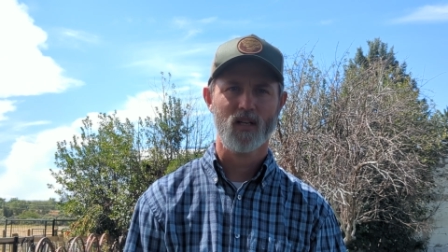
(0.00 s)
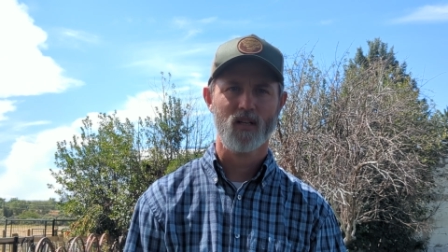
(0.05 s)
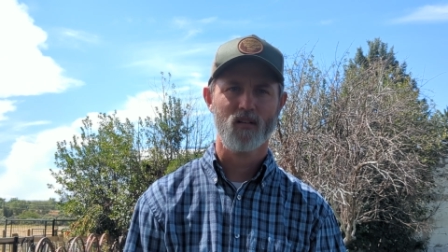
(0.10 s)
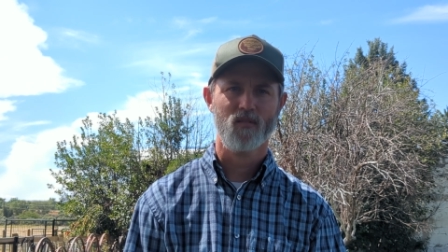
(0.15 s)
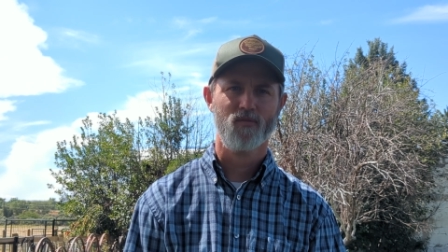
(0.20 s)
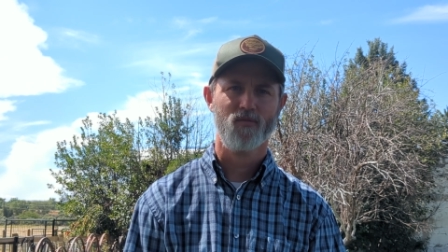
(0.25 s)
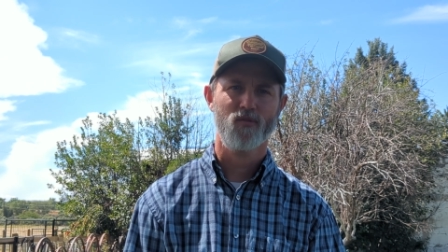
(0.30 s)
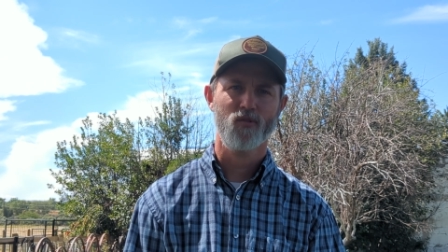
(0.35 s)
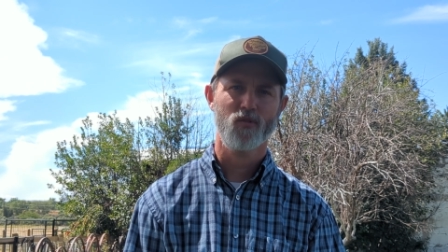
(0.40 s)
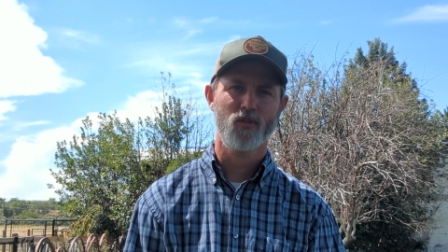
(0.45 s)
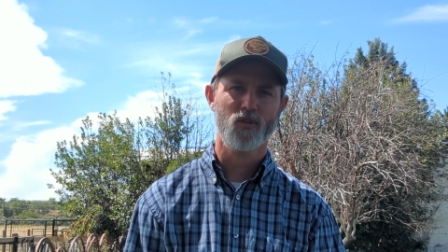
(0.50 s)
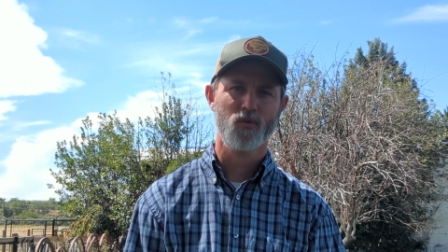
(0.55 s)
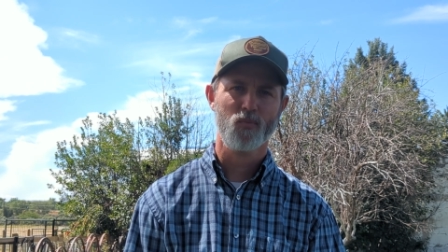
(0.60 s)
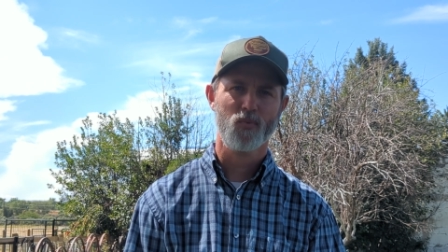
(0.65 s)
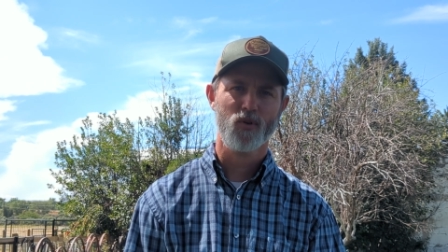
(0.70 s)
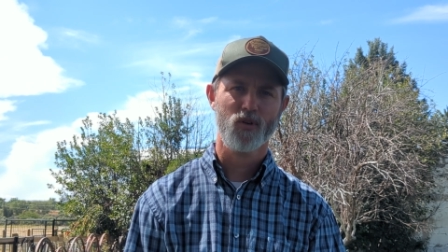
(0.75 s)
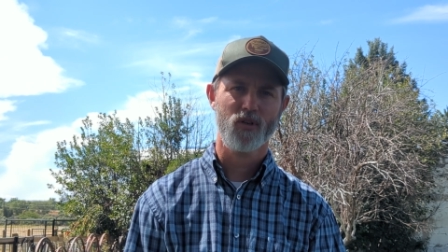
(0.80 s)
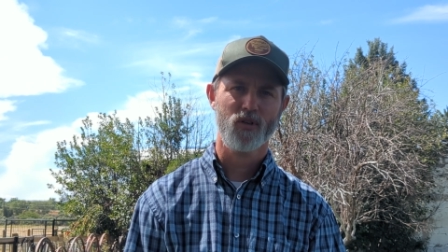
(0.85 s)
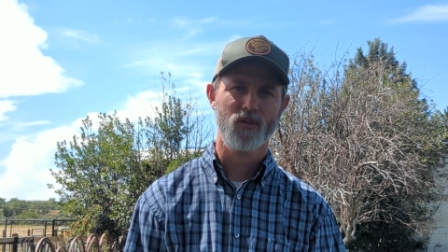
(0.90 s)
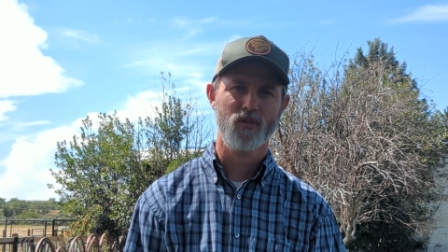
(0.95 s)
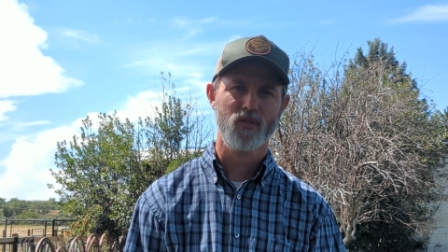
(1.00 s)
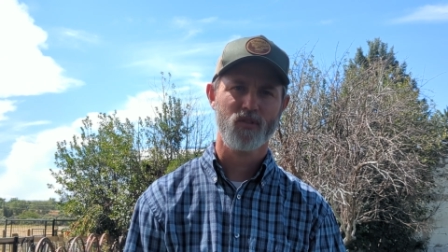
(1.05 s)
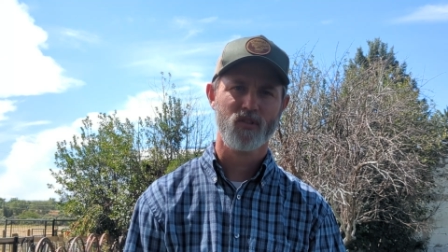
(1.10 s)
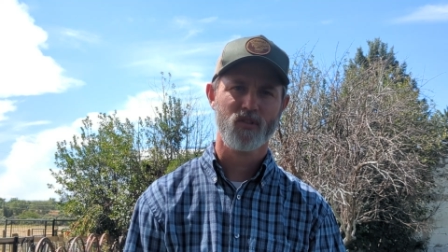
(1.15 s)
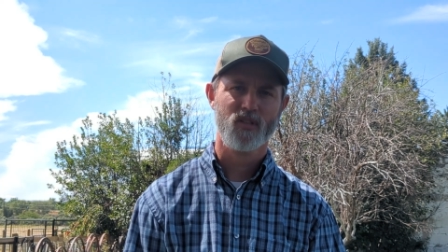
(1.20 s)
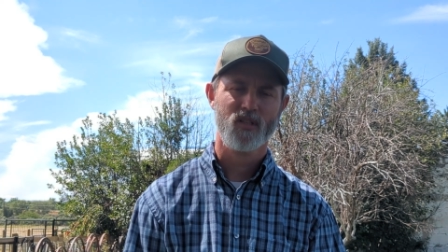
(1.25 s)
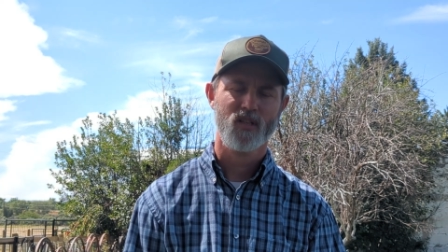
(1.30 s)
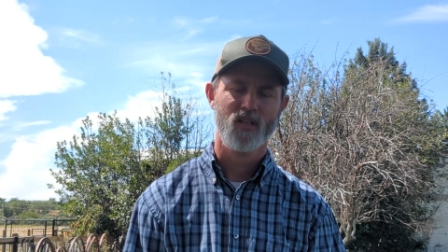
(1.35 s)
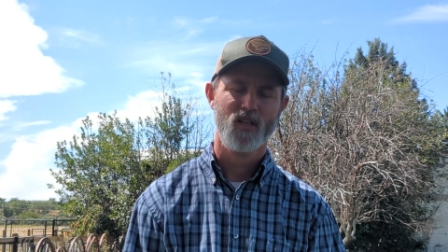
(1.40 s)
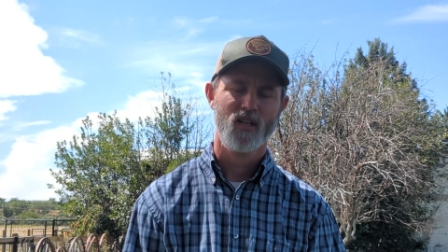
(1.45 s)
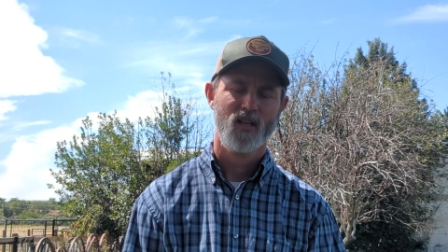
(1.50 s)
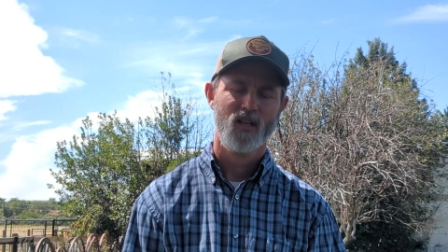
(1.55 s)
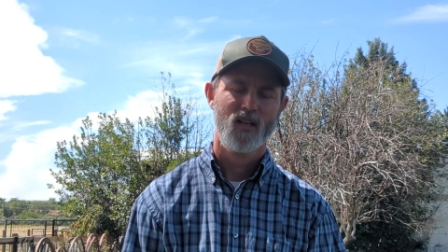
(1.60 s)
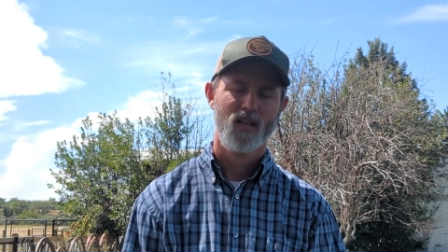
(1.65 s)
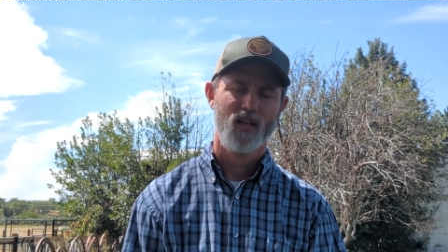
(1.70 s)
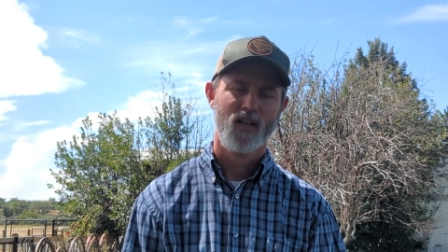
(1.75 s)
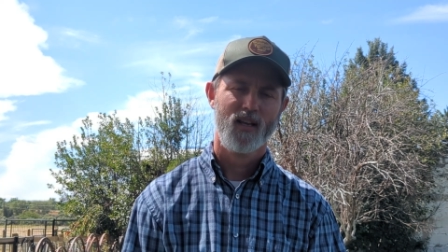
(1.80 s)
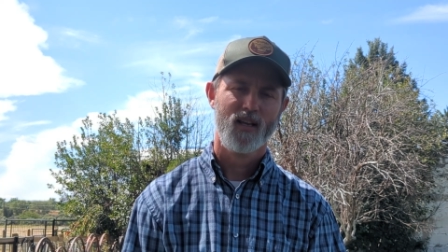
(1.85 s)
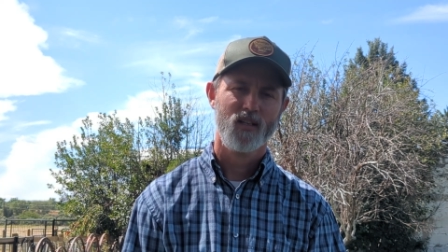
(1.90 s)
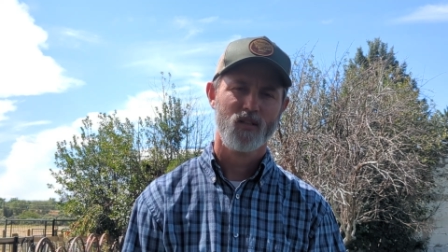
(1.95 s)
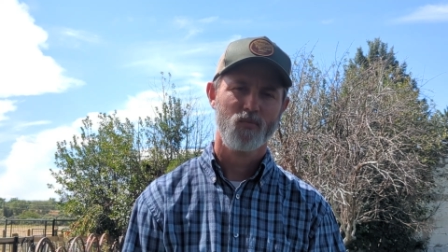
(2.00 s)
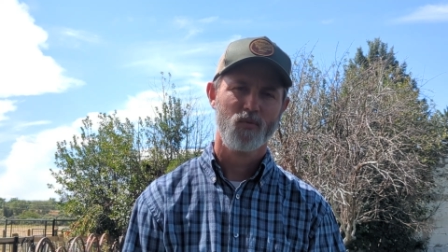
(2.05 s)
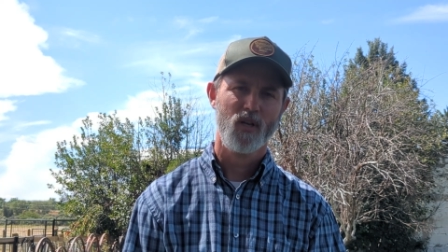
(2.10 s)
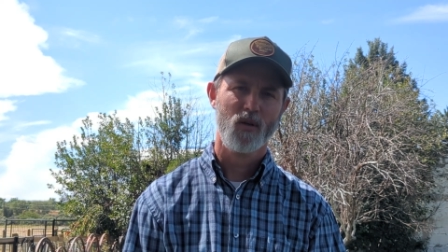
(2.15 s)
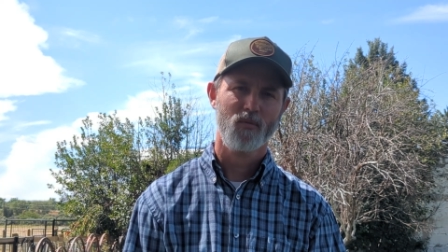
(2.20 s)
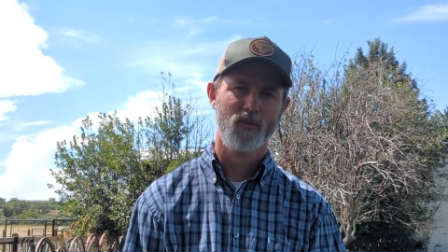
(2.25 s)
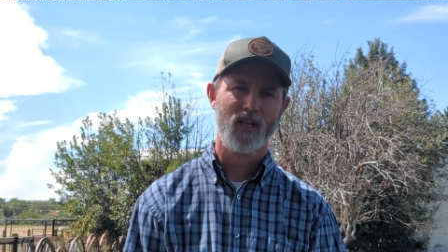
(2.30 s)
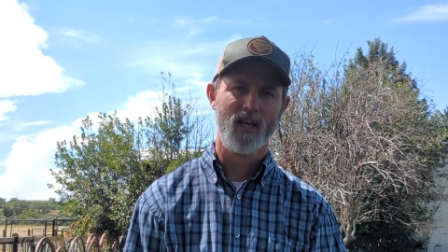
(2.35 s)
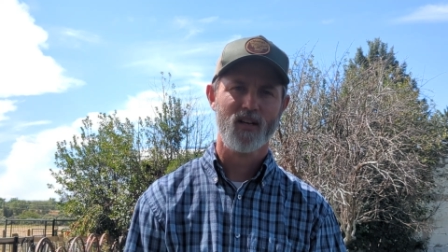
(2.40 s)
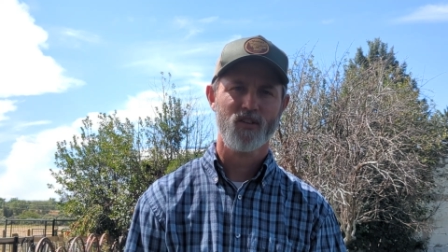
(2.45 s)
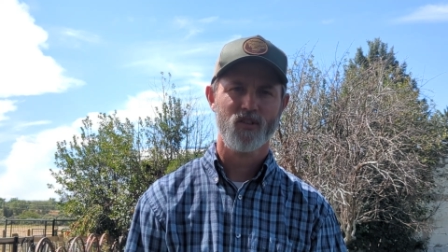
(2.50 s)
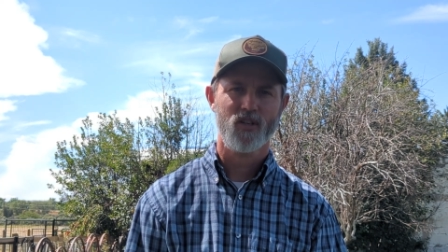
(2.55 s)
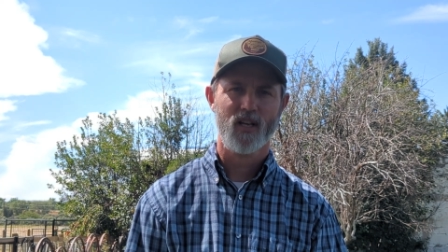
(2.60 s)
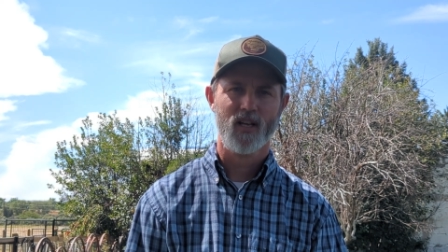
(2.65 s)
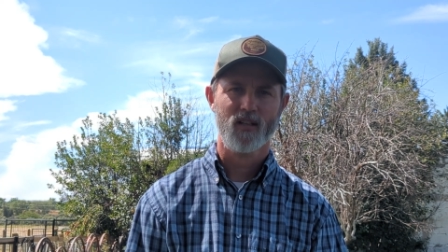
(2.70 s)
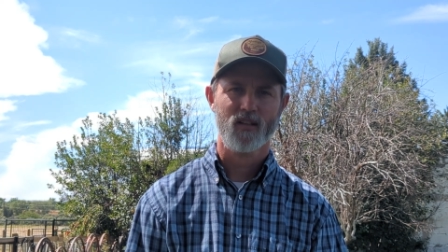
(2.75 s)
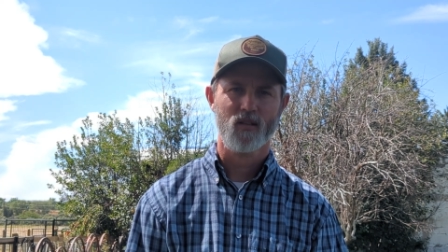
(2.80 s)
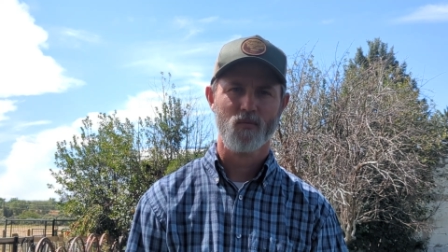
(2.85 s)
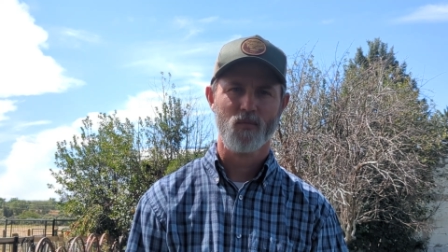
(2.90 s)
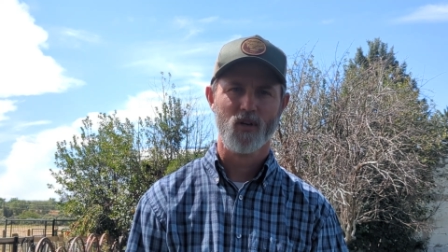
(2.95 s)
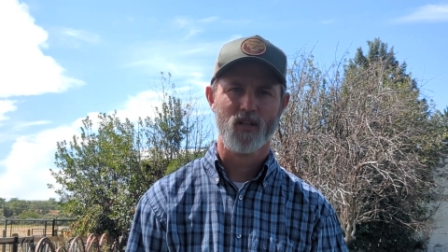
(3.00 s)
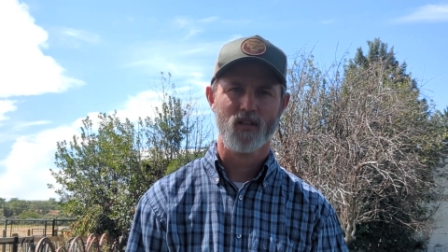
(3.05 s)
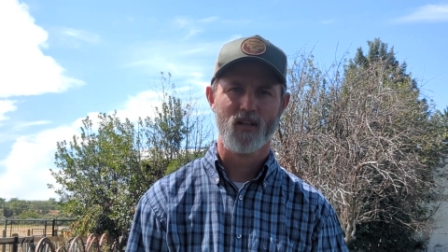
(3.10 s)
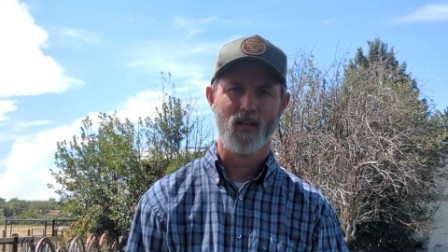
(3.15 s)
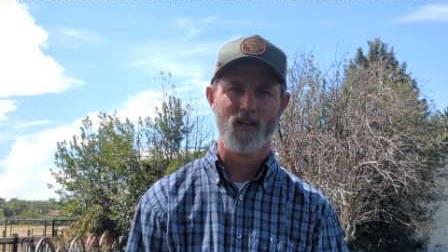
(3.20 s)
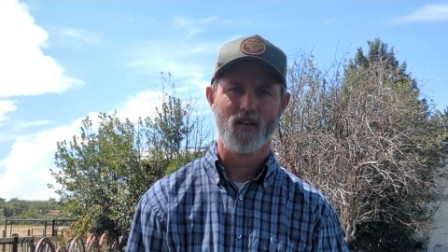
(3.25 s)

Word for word: food is produced, and to be able to educate them on that.